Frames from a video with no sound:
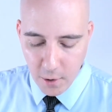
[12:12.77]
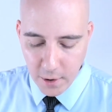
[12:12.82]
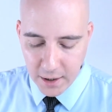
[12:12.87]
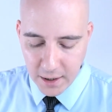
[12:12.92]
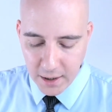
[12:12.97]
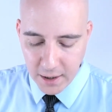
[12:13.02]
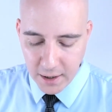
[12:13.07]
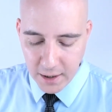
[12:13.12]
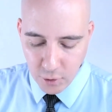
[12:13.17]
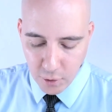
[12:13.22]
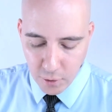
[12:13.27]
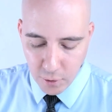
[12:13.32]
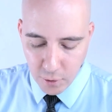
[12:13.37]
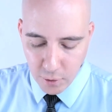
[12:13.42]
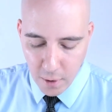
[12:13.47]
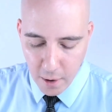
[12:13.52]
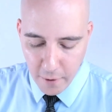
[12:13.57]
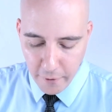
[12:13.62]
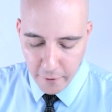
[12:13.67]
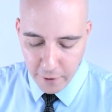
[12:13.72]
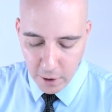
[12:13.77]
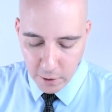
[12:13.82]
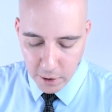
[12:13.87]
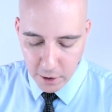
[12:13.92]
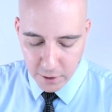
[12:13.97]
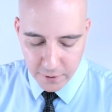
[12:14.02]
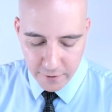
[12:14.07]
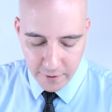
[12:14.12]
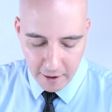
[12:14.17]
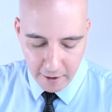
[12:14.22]
according to
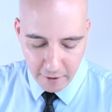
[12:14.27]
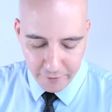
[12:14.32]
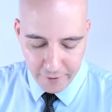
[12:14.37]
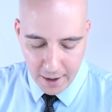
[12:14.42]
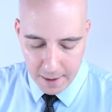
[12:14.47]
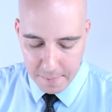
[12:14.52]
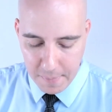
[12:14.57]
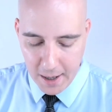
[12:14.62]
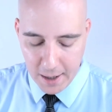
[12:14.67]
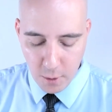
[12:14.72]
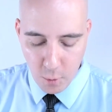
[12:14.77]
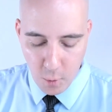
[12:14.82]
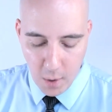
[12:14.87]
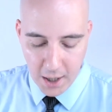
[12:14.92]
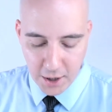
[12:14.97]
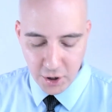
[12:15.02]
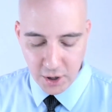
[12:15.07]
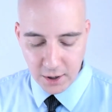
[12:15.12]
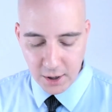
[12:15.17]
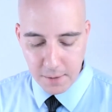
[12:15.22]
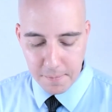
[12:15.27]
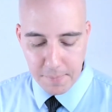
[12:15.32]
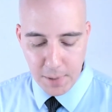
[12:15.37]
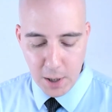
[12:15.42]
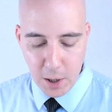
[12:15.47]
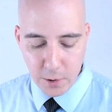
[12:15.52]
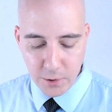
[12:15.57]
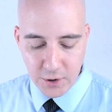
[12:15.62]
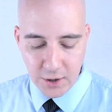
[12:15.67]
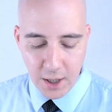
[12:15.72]
photos verified by the Washington
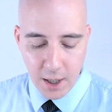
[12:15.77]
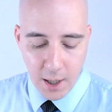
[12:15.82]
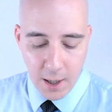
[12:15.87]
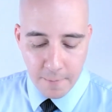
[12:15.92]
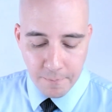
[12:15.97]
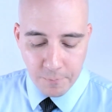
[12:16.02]
Post.